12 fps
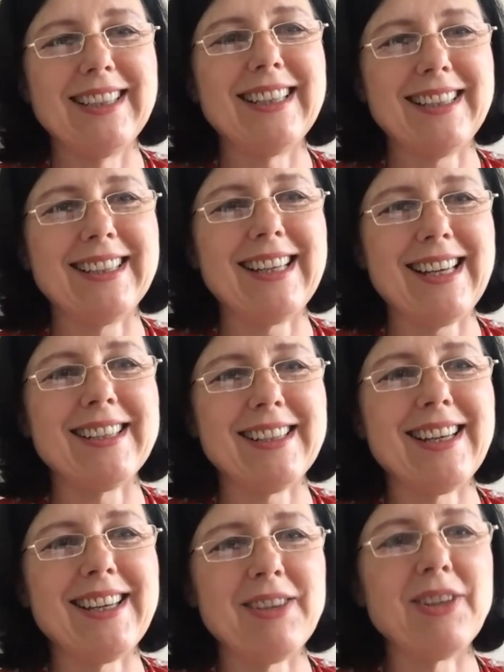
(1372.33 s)

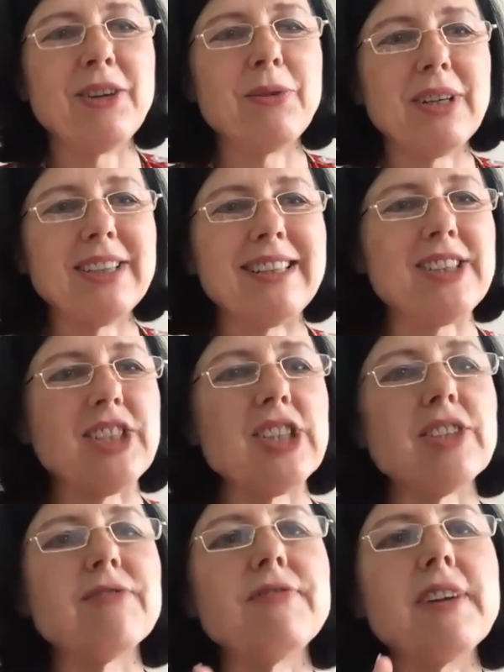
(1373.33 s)
And you know, this
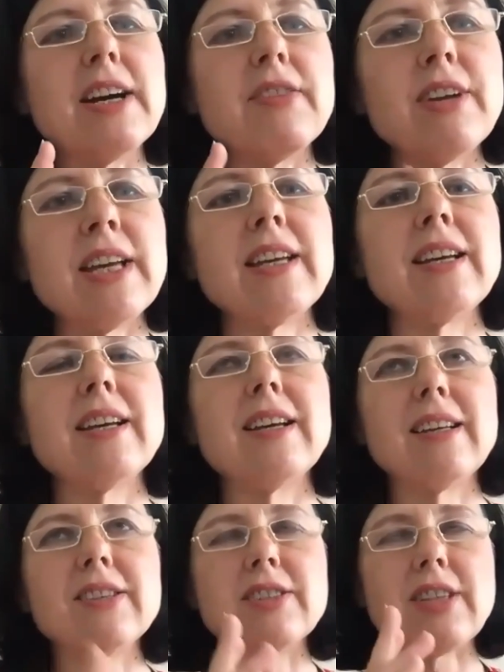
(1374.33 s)
is a very
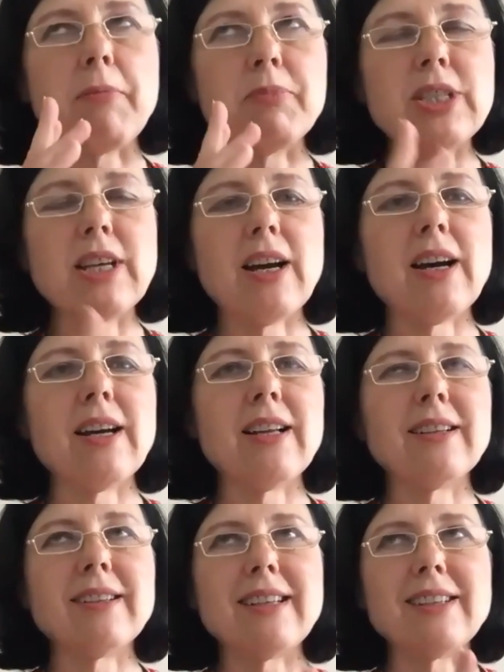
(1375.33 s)

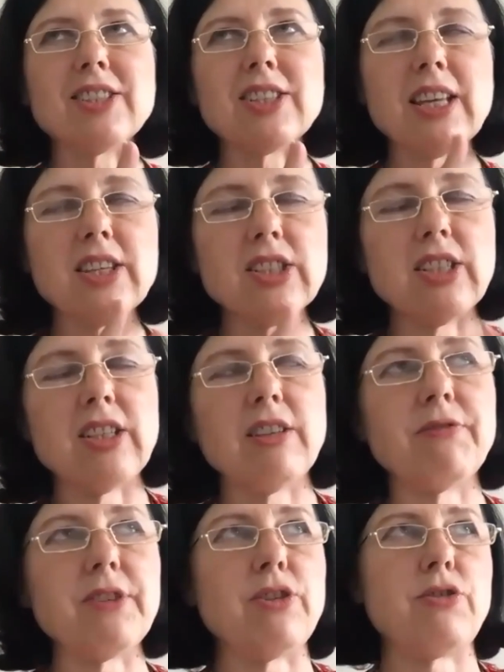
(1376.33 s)
subtle and
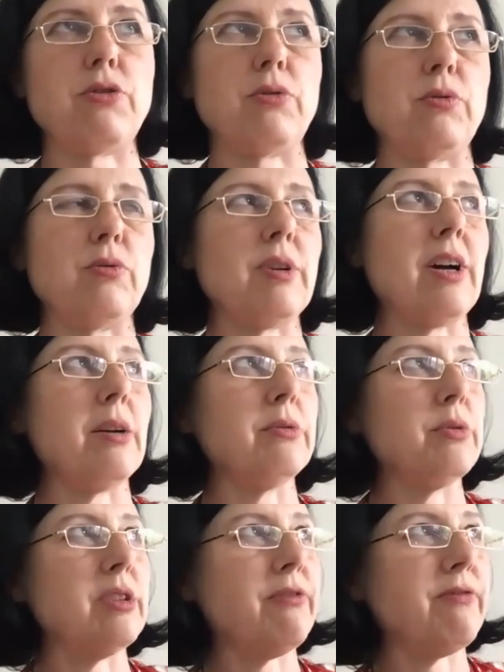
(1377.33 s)
sensitive issue, how
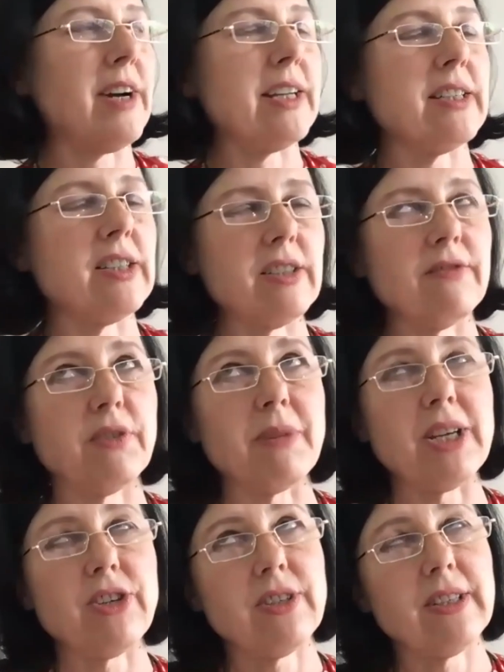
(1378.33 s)
to define
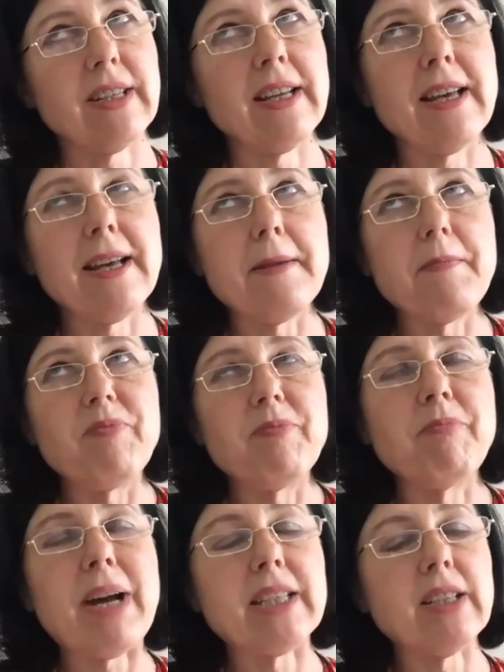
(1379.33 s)
disinformation.
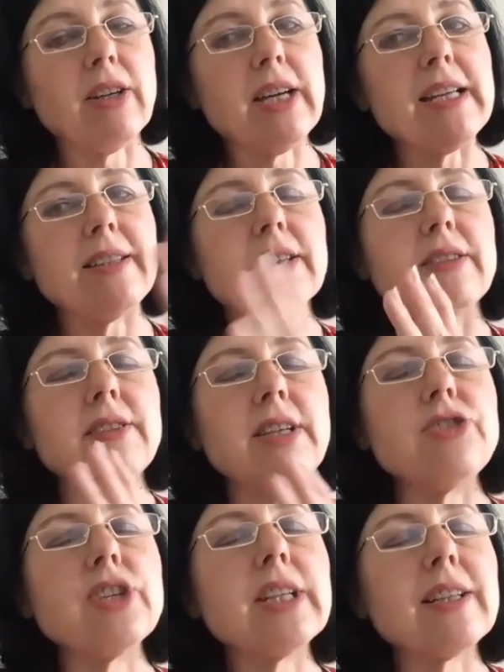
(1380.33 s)
But the
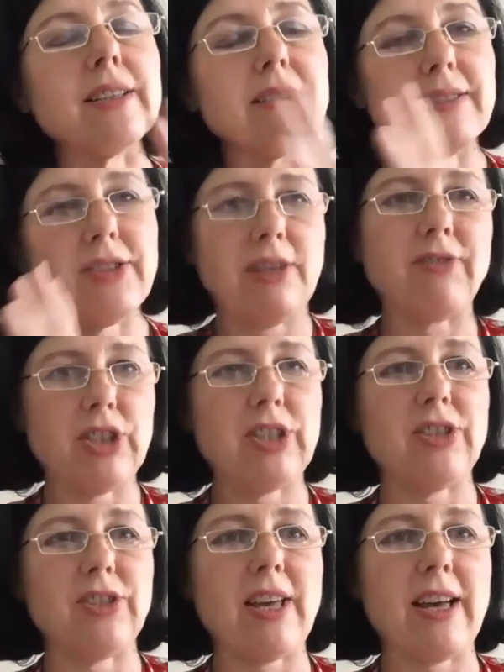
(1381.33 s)
Digital
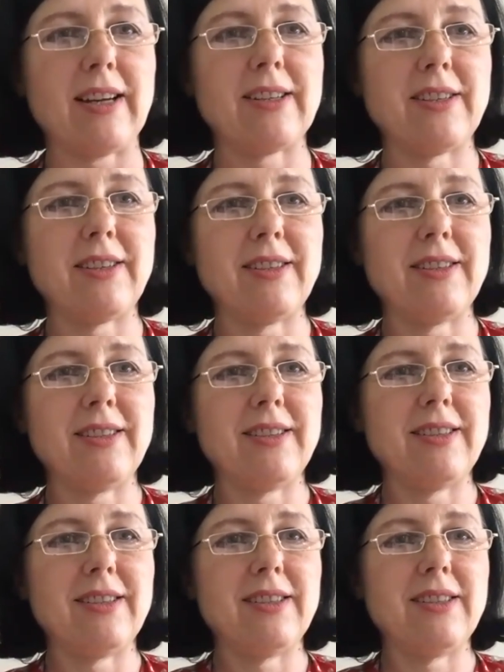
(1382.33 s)
Services Act
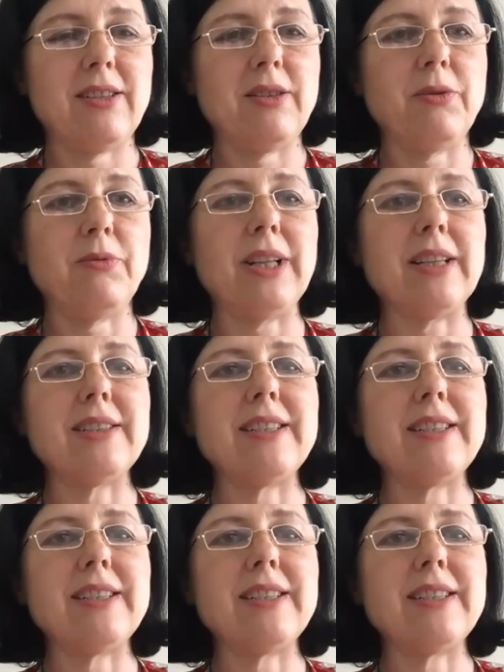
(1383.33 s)
will